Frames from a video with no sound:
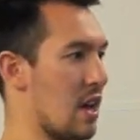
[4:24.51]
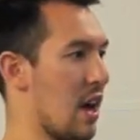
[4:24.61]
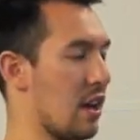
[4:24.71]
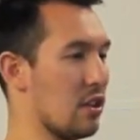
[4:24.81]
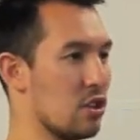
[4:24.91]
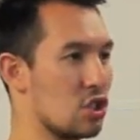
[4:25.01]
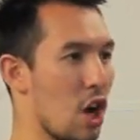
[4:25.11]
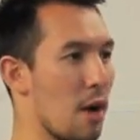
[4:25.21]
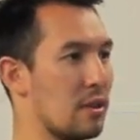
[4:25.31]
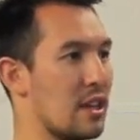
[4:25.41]
And then at the
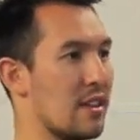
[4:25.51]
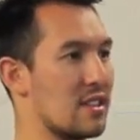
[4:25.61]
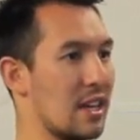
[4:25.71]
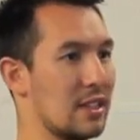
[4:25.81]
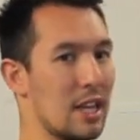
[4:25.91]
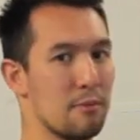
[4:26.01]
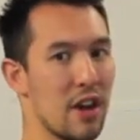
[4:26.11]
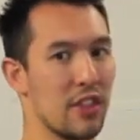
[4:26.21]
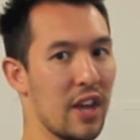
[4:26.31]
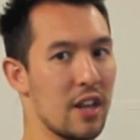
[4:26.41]
top, you'd either take a deep
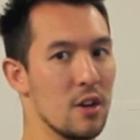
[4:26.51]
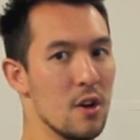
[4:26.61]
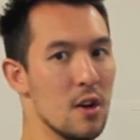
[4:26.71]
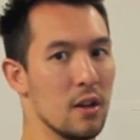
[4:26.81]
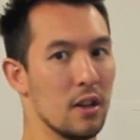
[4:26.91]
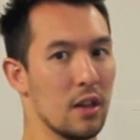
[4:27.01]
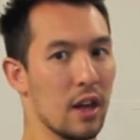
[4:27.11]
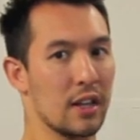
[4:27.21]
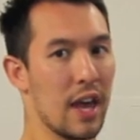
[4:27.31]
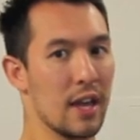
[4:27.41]
breath again,
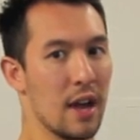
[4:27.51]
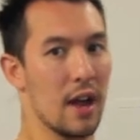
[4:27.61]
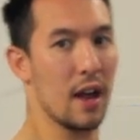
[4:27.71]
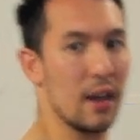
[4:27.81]
okay,